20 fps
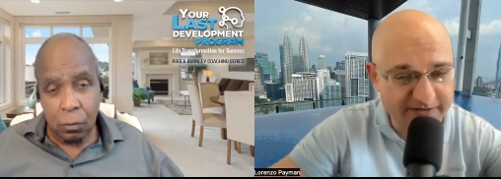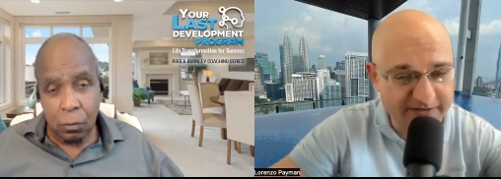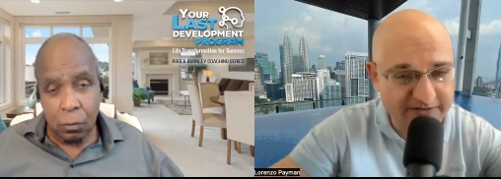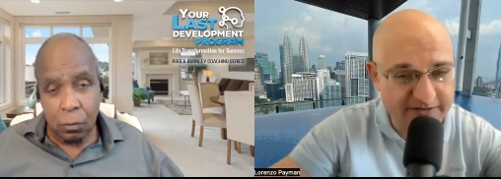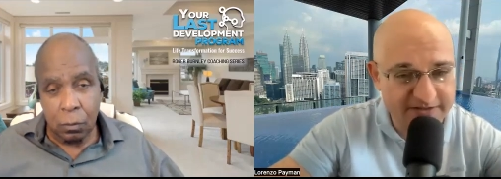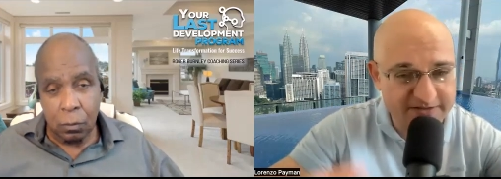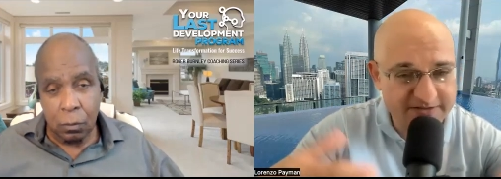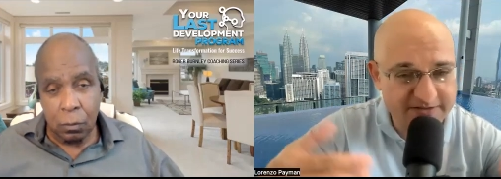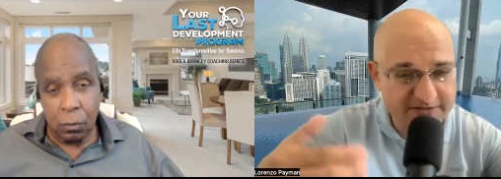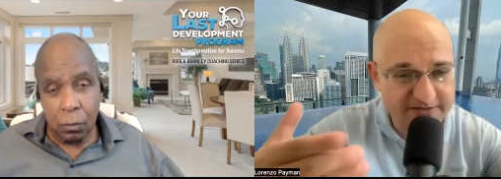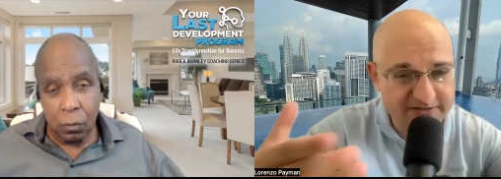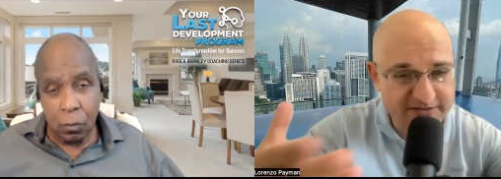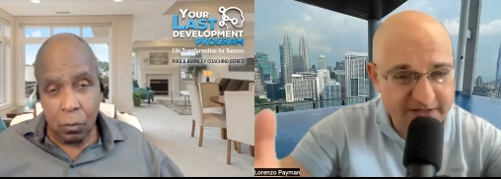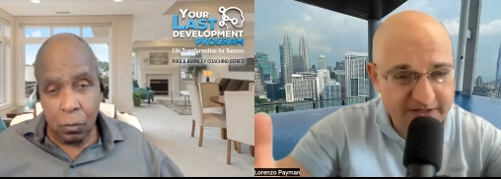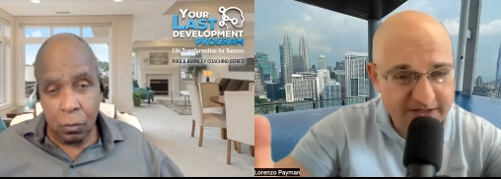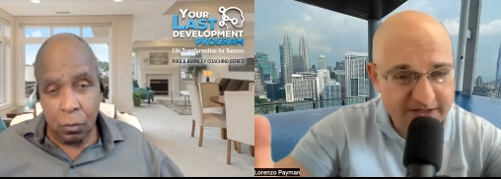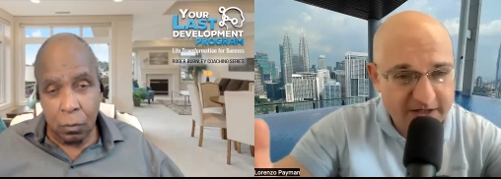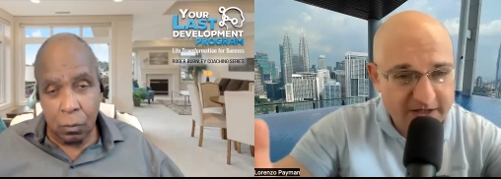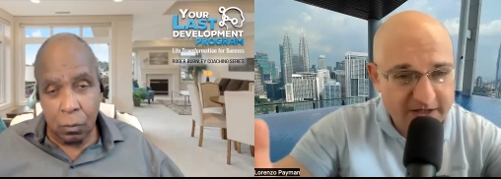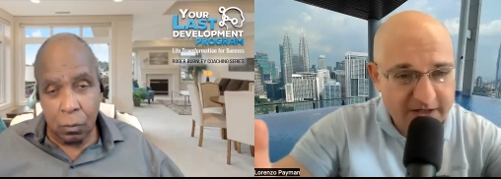Speaker 1: He does
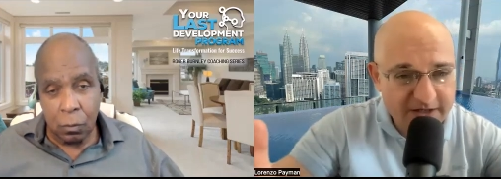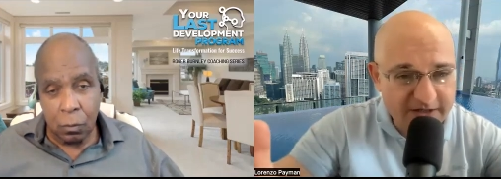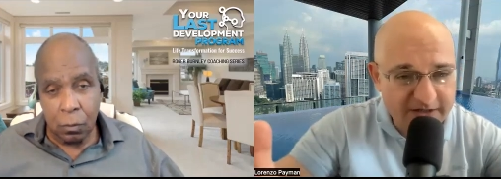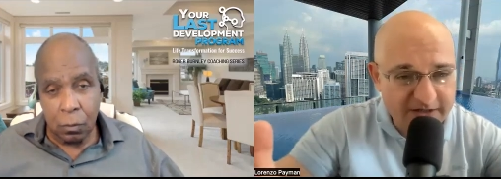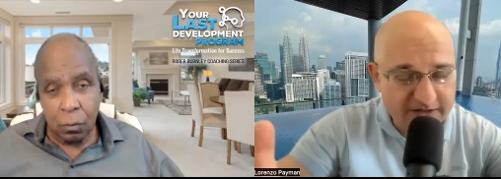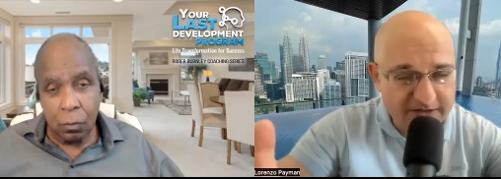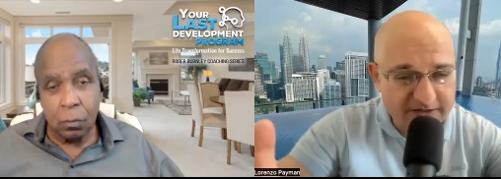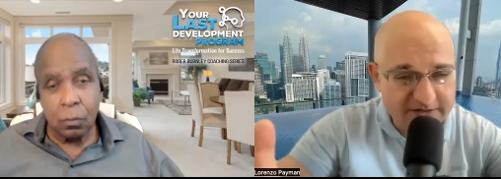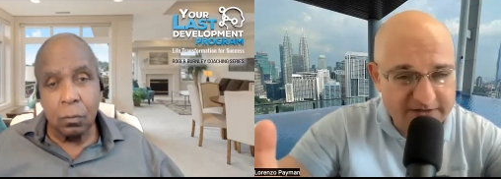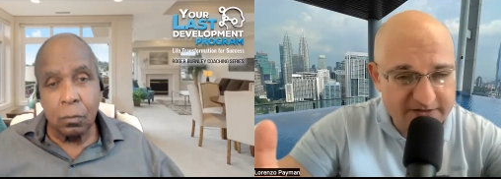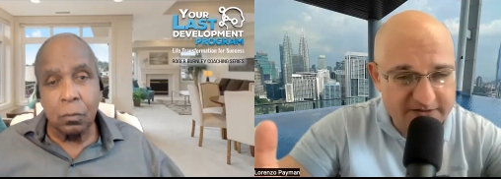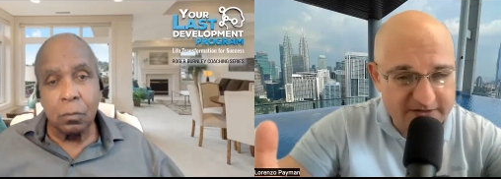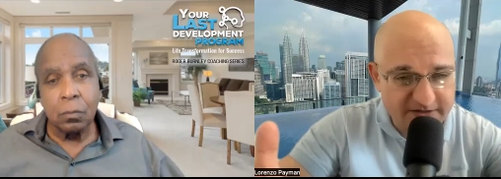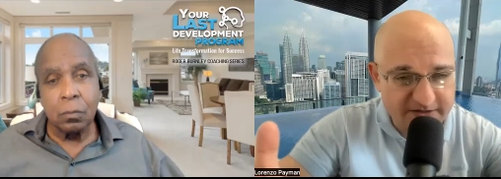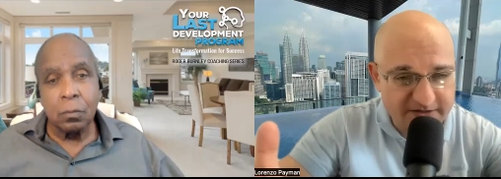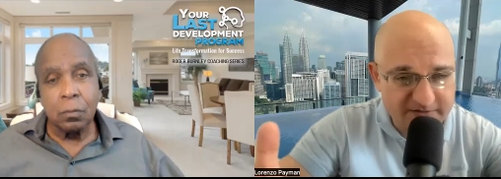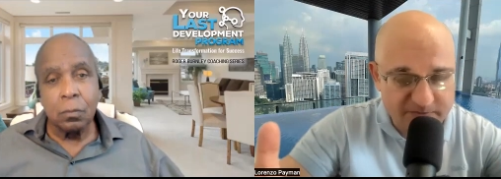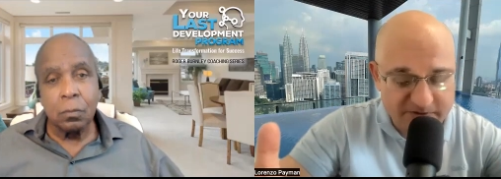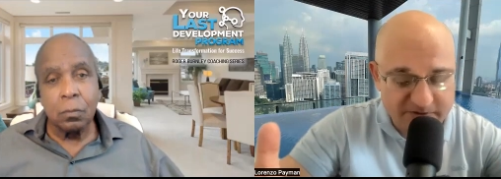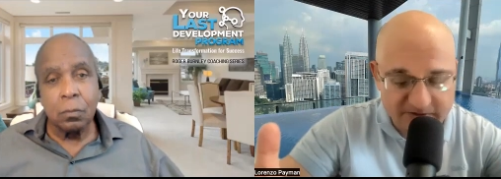He does,
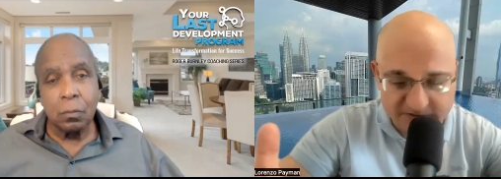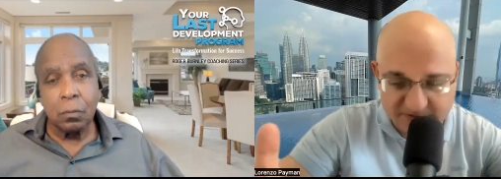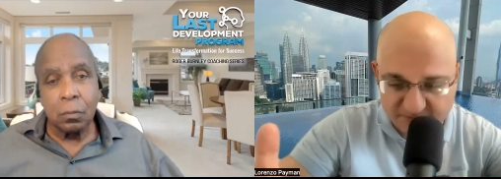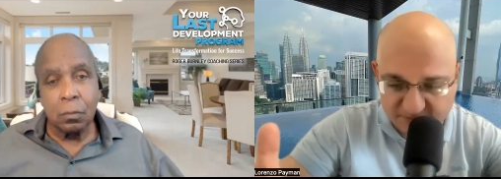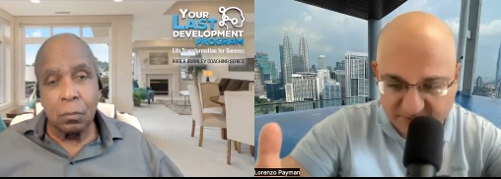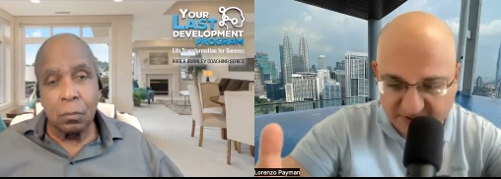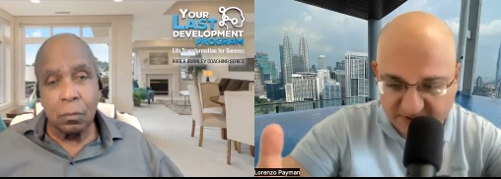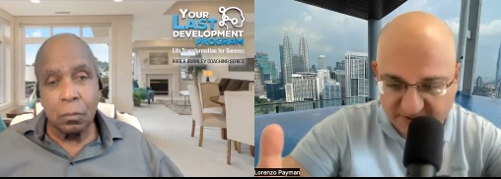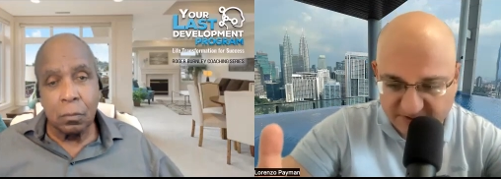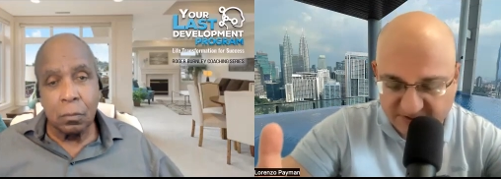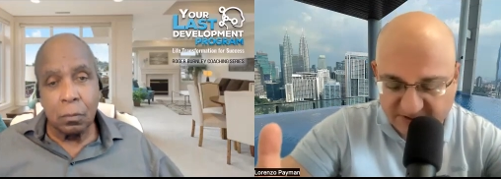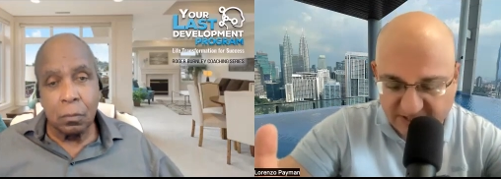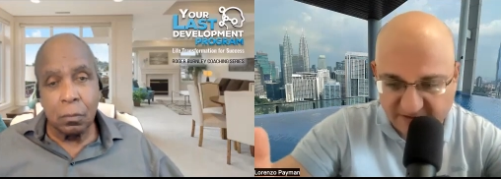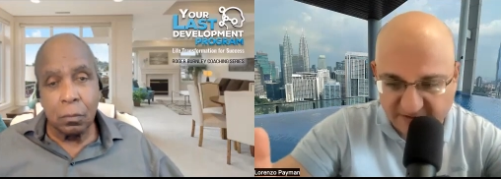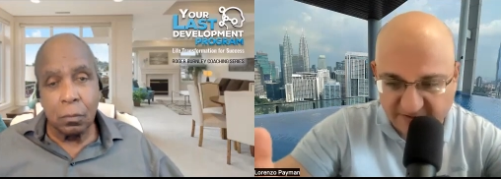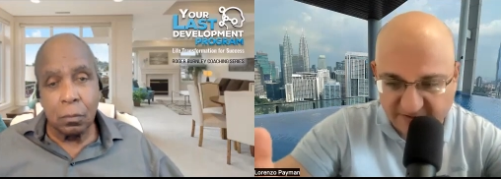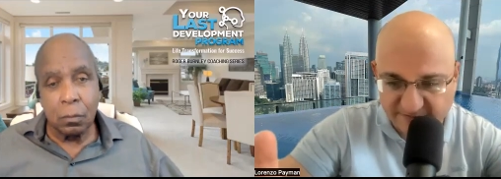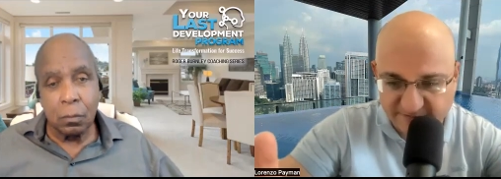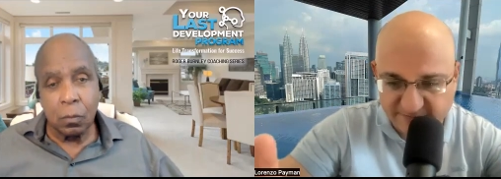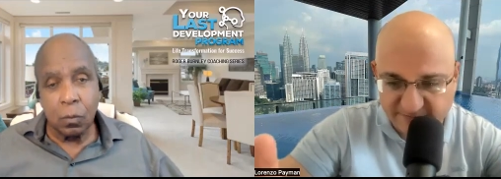he's been doing
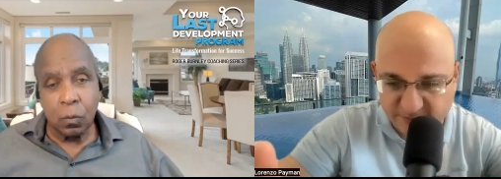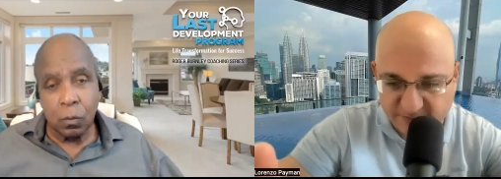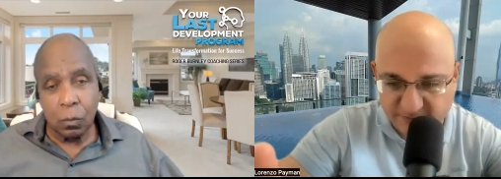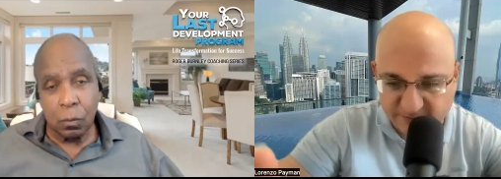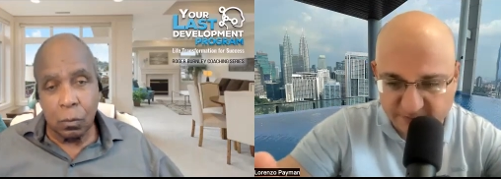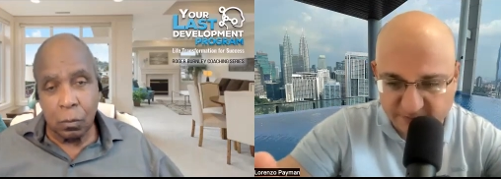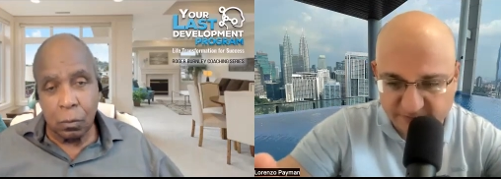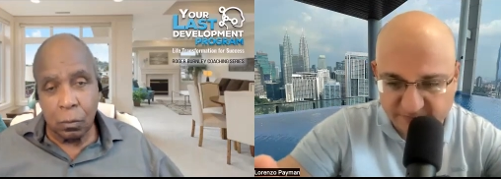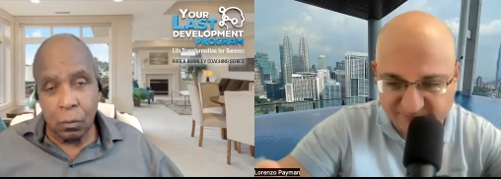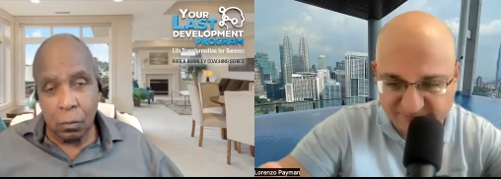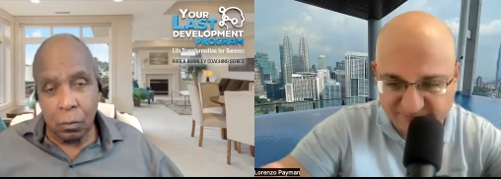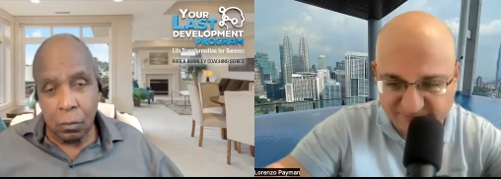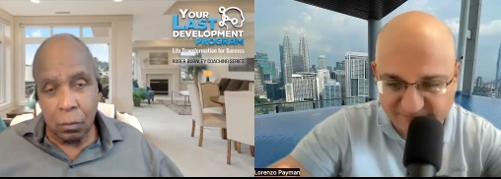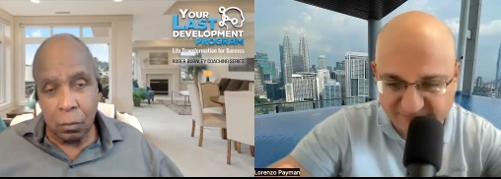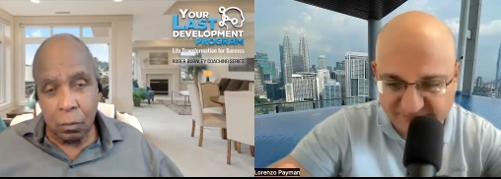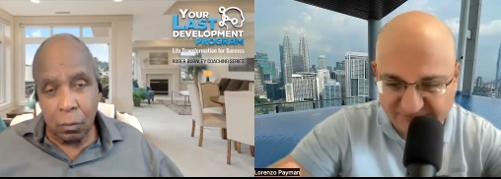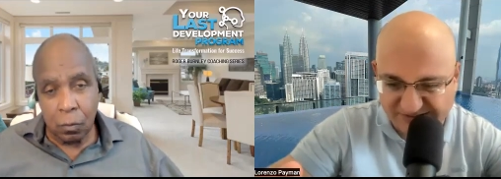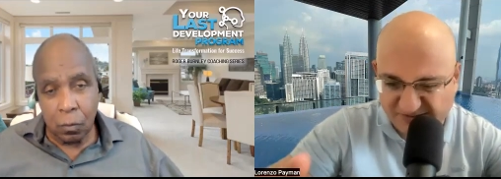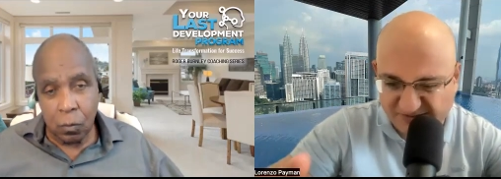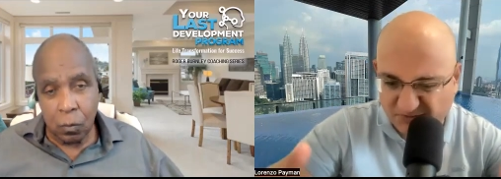channeling for over
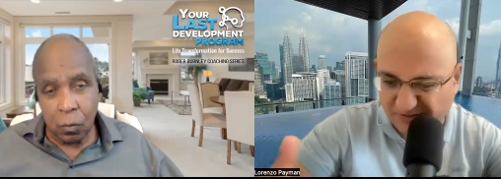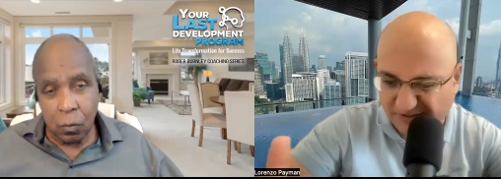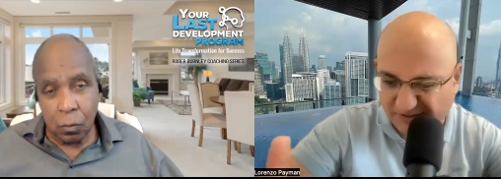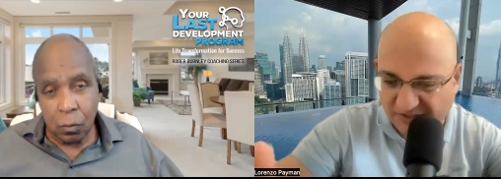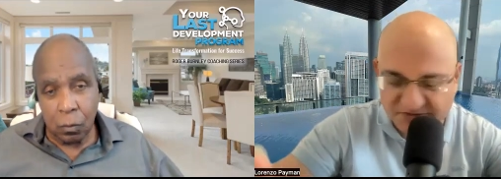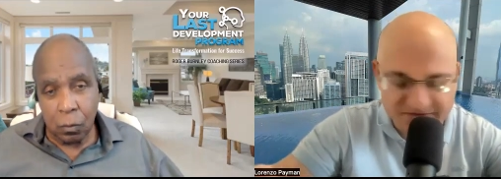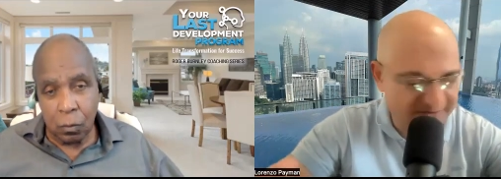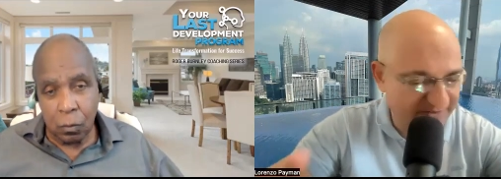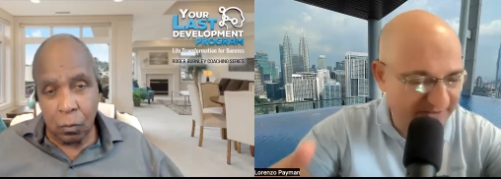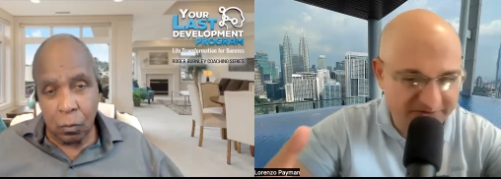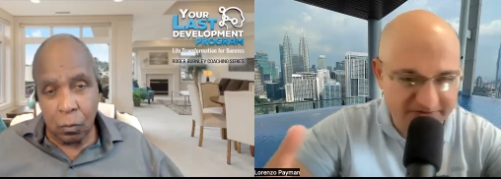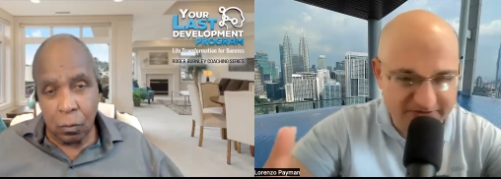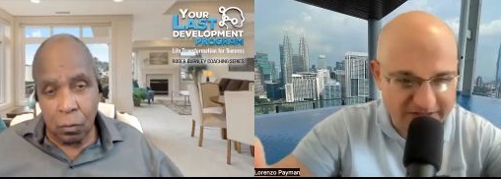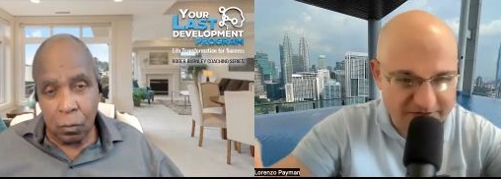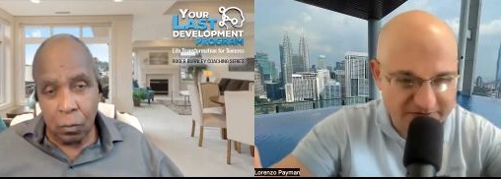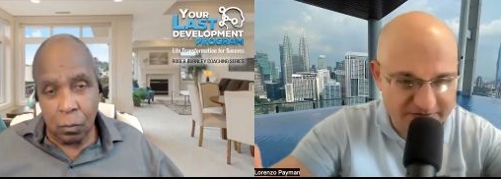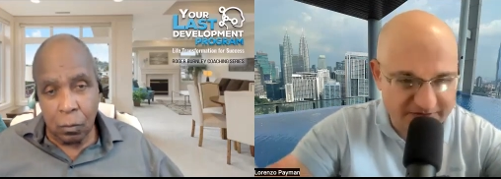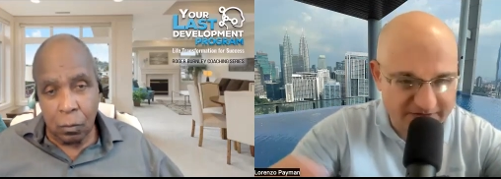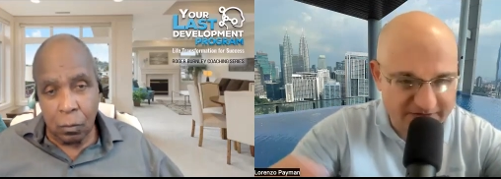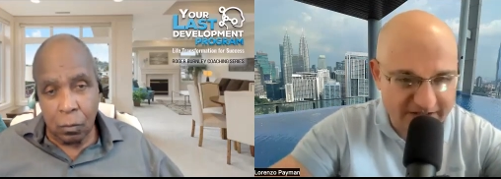since 2008,
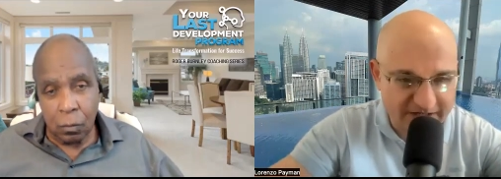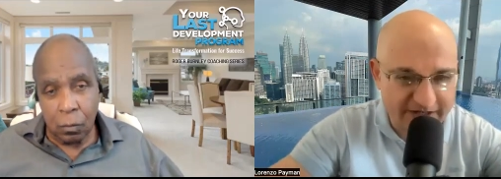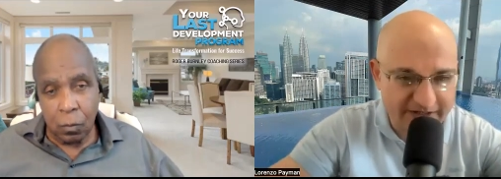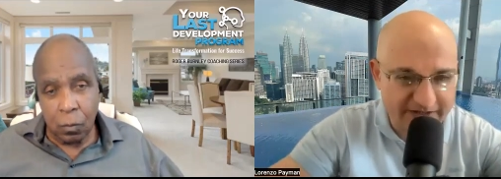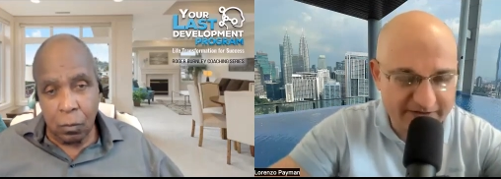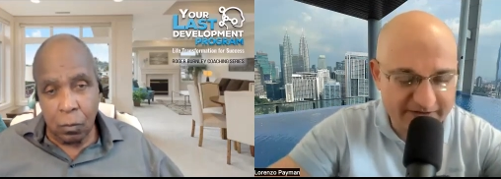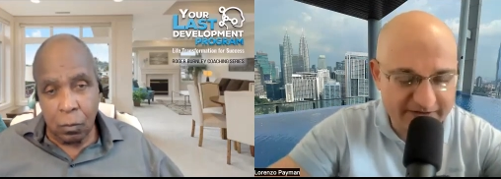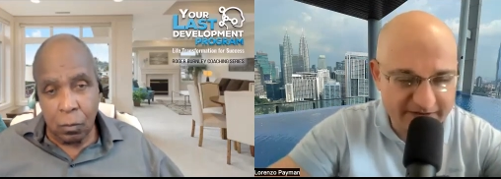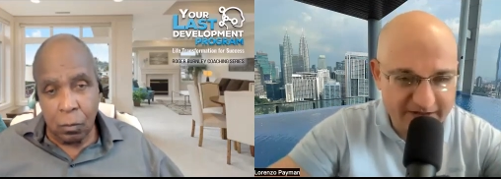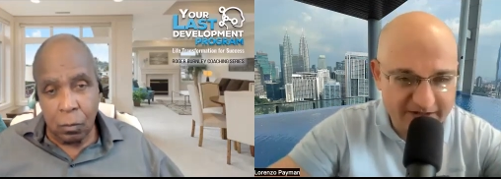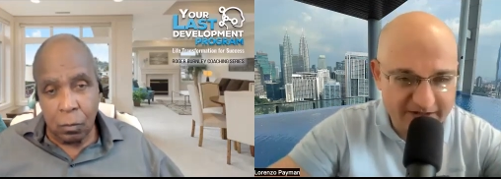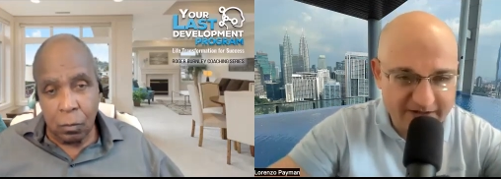2009,